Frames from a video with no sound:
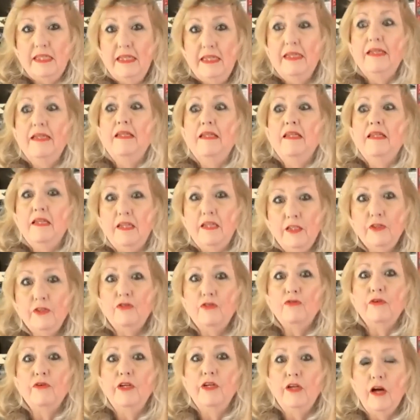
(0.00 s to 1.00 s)
in the
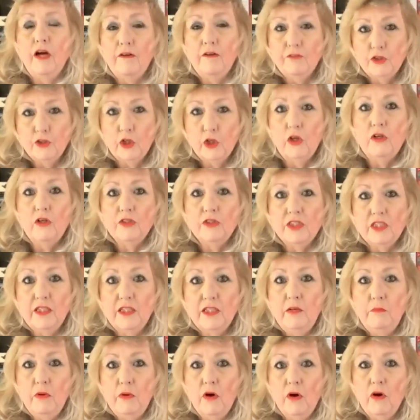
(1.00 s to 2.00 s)
history of Charles
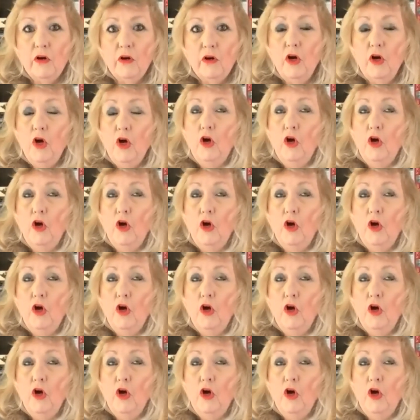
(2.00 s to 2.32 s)
Lindbergh,